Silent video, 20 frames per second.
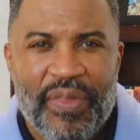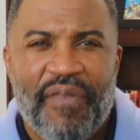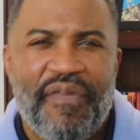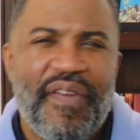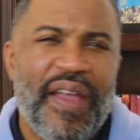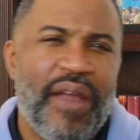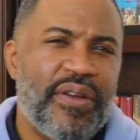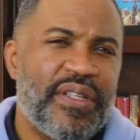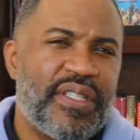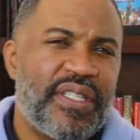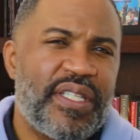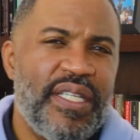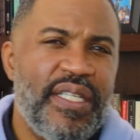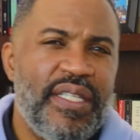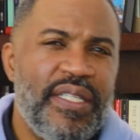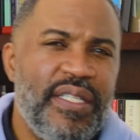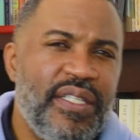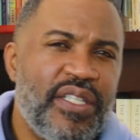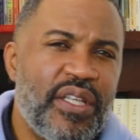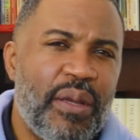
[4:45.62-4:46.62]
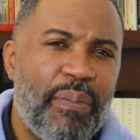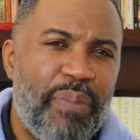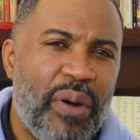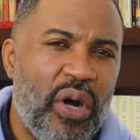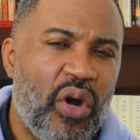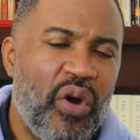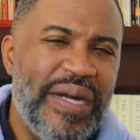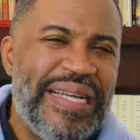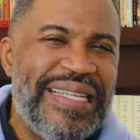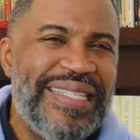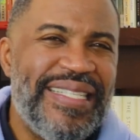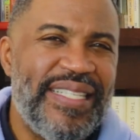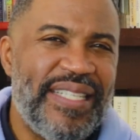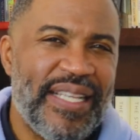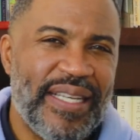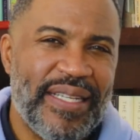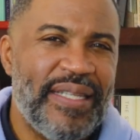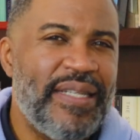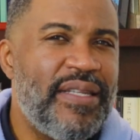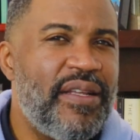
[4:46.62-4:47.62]
The Pharisees
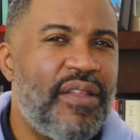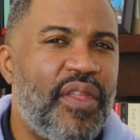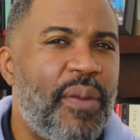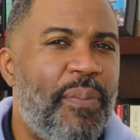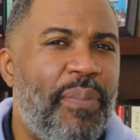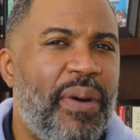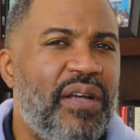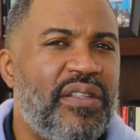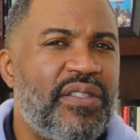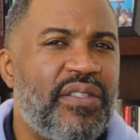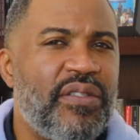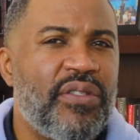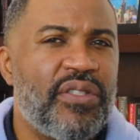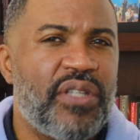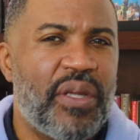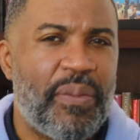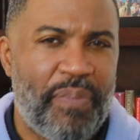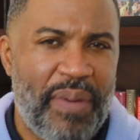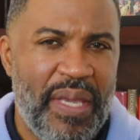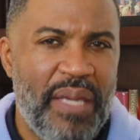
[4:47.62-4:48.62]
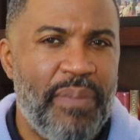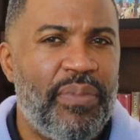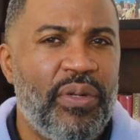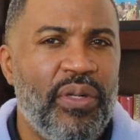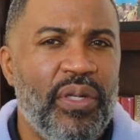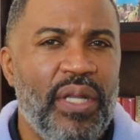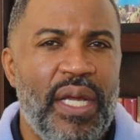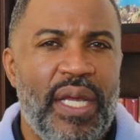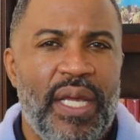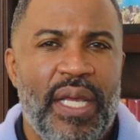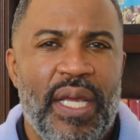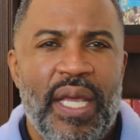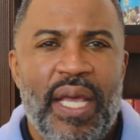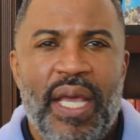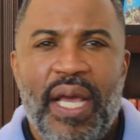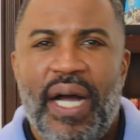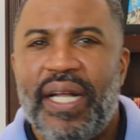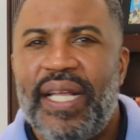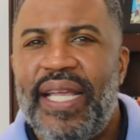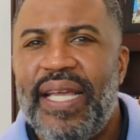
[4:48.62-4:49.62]
poisoned the puzzled people
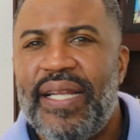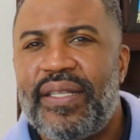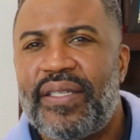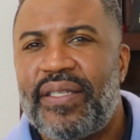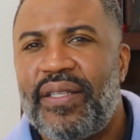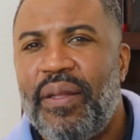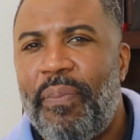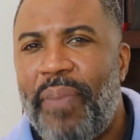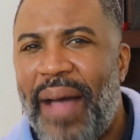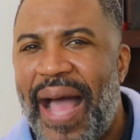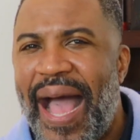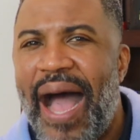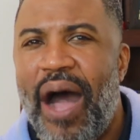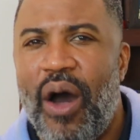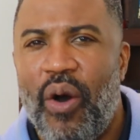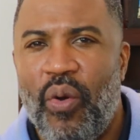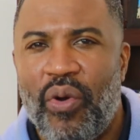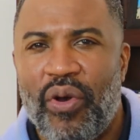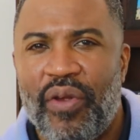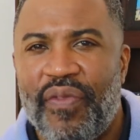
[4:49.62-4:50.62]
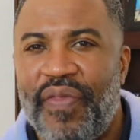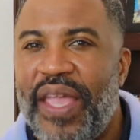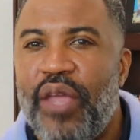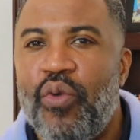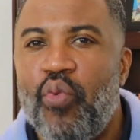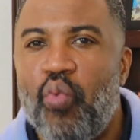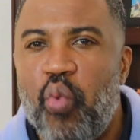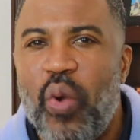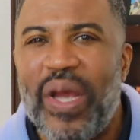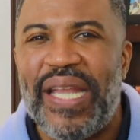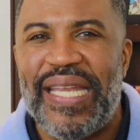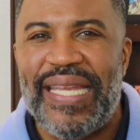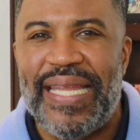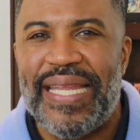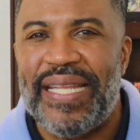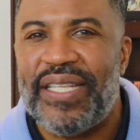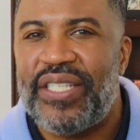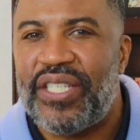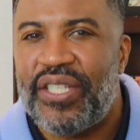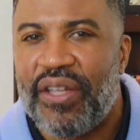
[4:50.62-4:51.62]
against the power they
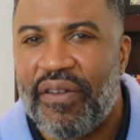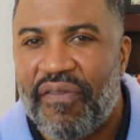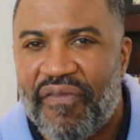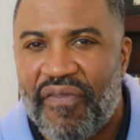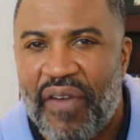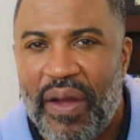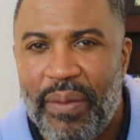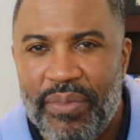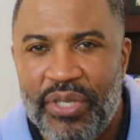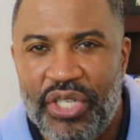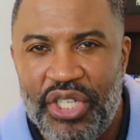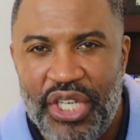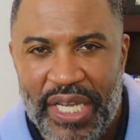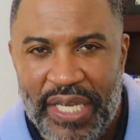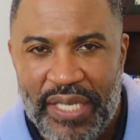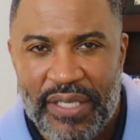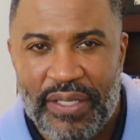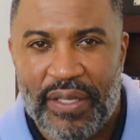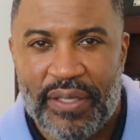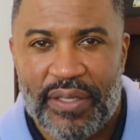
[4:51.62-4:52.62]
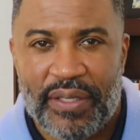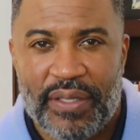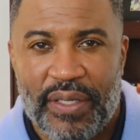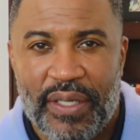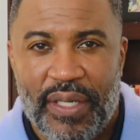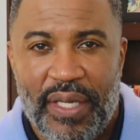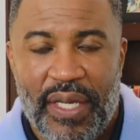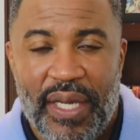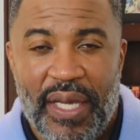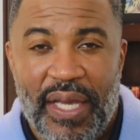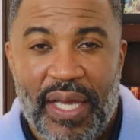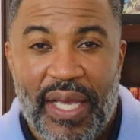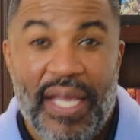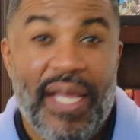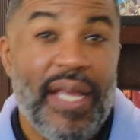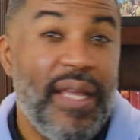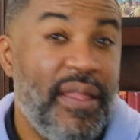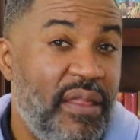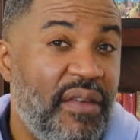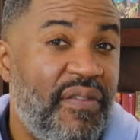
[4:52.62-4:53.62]
witnessed from Jesus.
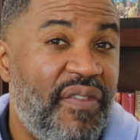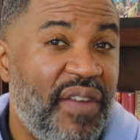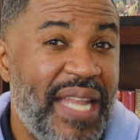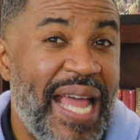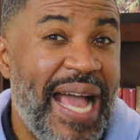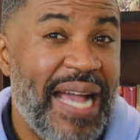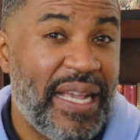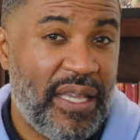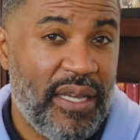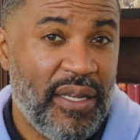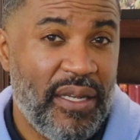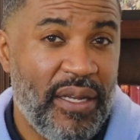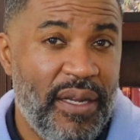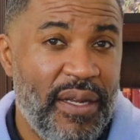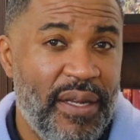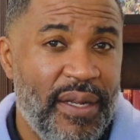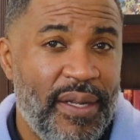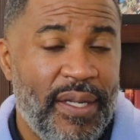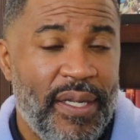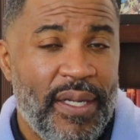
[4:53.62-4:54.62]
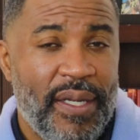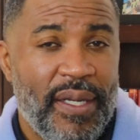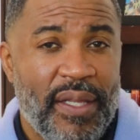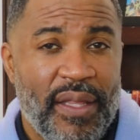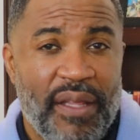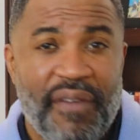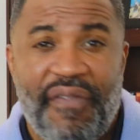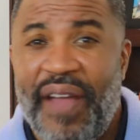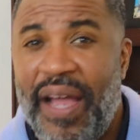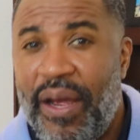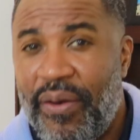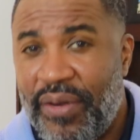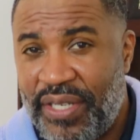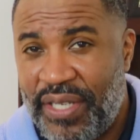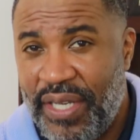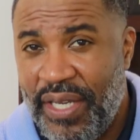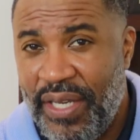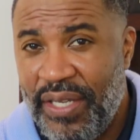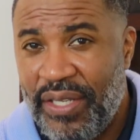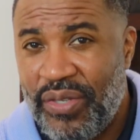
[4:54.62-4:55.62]
In the vernacular, the
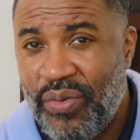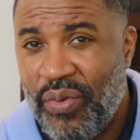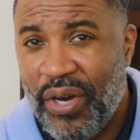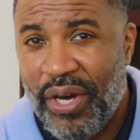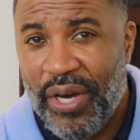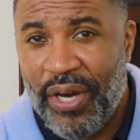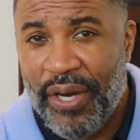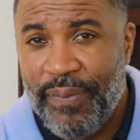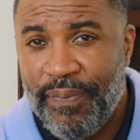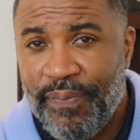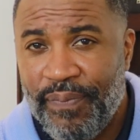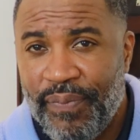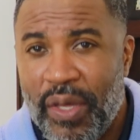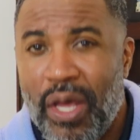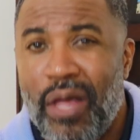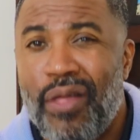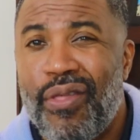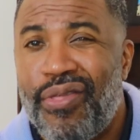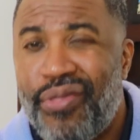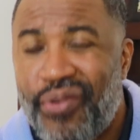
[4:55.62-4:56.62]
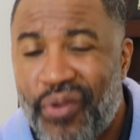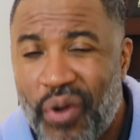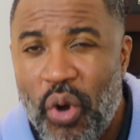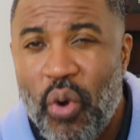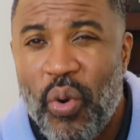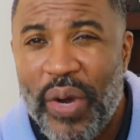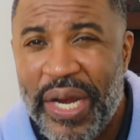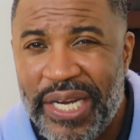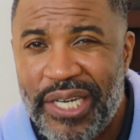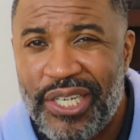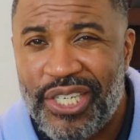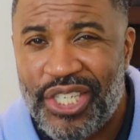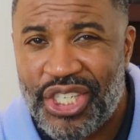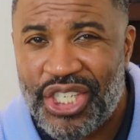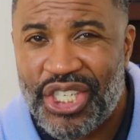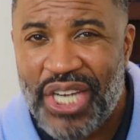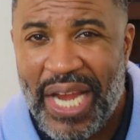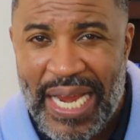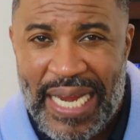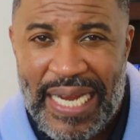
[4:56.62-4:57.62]
Pharisees were throwing
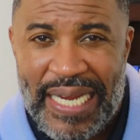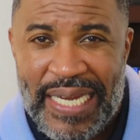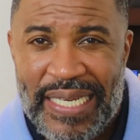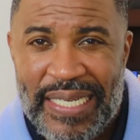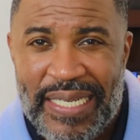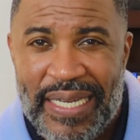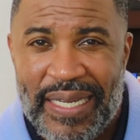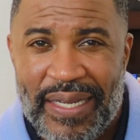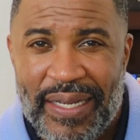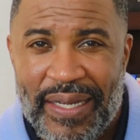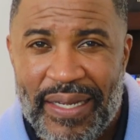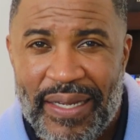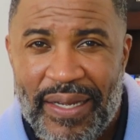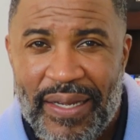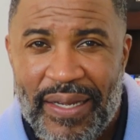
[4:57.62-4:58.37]
shade.